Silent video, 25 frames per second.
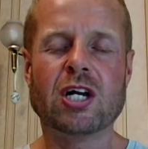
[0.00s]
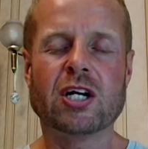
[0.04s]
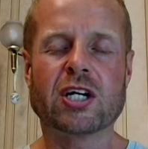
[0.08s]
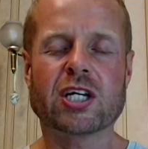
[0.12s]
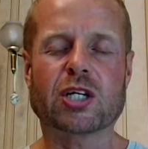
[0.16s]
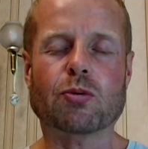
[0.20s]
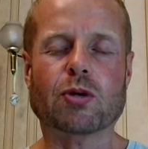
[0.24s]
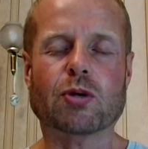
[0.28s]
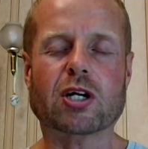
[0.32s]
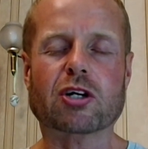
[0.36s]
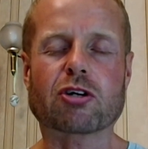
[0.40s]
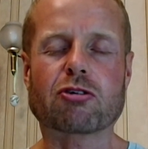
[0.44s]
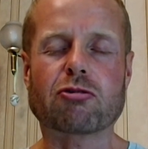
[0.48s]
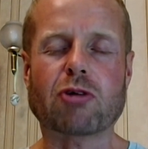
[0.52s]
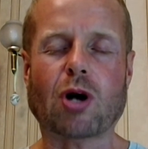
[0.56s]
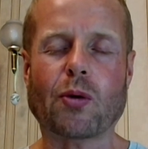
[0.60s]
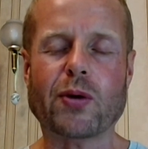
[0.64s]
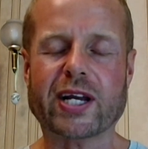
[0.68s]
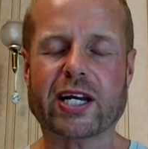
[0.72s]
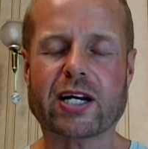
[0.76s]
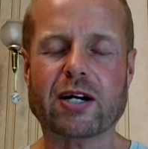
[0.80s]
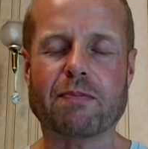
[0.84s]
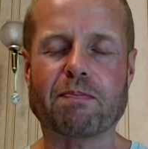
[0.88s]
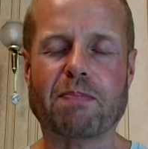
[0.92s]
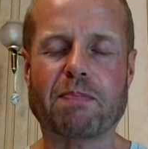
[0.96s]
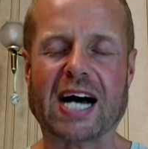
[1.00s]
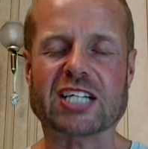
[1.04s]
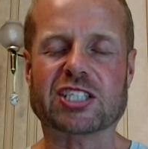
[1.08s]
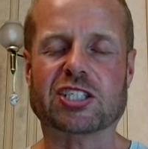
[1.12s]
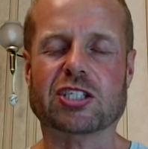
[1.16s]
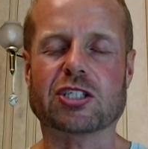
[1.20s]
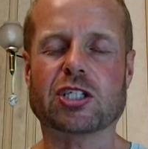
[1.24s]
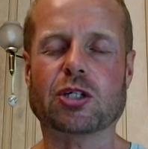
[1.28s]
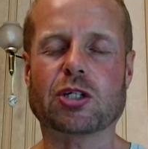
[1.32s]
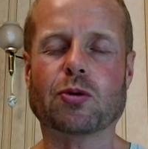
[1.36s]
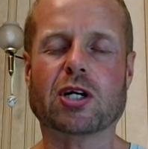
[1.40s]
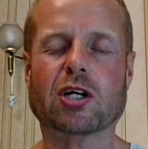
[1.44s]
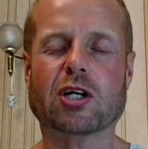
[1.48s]
You want to grow in
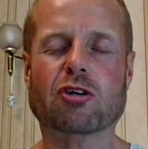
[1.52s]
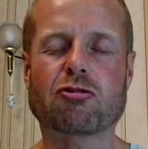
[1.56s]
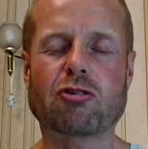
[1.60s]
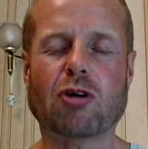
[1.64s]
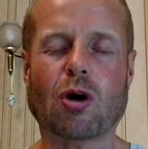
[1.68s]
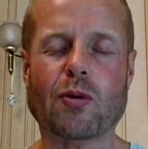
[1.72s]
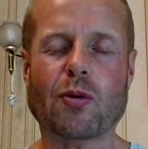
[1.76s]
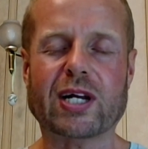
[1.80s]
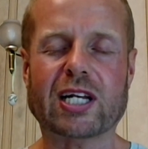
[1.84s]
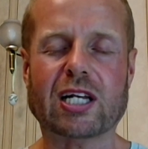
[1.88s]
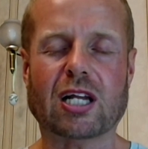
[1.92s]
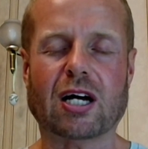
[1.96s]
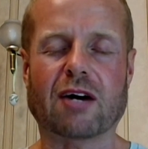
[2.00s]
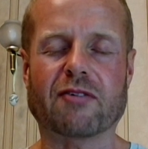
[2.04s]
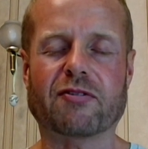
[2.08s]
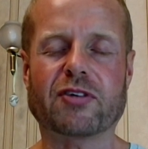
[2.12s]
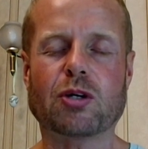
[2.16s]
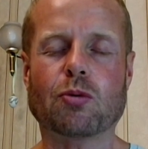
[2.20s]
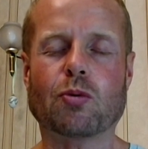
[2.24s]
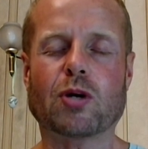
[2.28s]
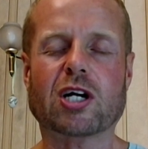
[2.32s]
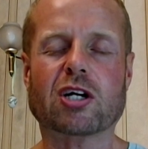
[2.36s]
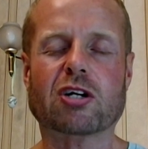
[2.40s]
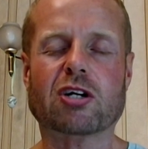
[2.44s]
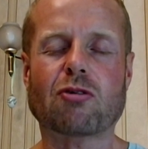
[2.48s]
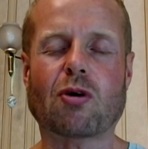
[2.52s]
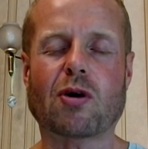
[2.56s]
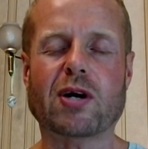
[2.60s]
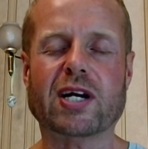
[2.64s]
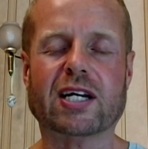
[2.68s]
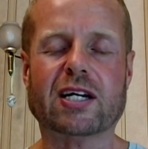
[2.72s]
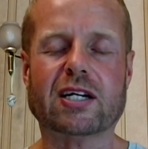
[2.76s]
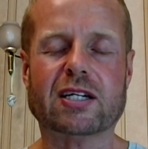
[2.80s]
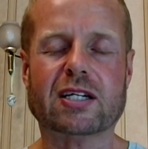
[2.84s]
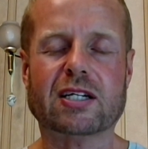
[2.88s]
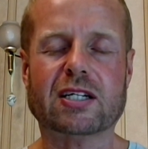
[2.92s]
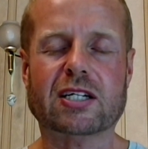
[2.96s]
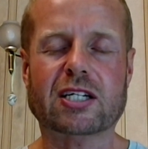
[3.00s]
compassion. You want to grow in love. You want to grow
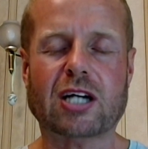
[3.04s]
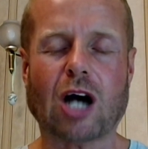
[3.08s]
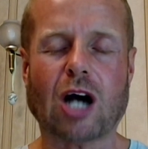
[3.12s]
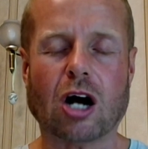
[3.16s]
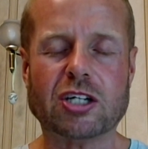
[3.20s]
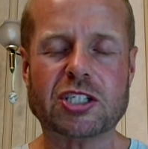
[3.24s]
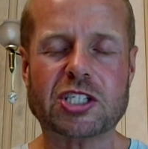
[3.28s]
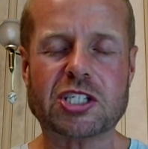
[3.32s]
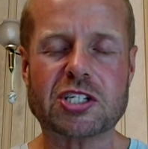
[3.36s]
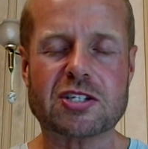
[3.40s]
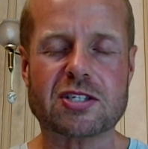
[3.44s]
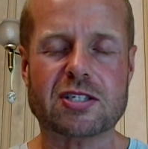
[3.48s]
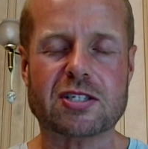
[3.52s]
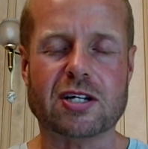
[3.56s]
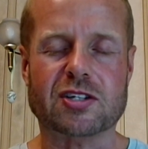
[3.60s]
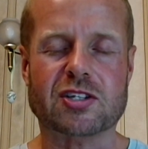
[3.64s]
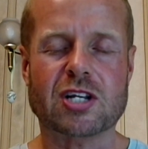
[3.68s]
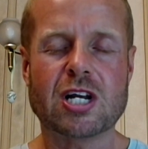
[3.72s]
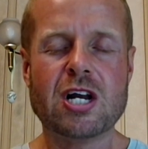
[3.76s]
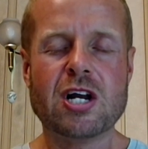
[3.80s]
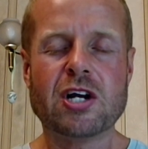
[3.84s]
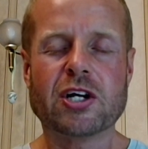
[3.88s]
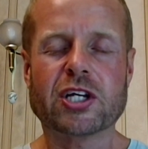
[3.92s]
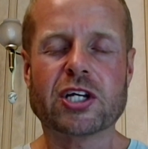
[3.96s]
in consciousness.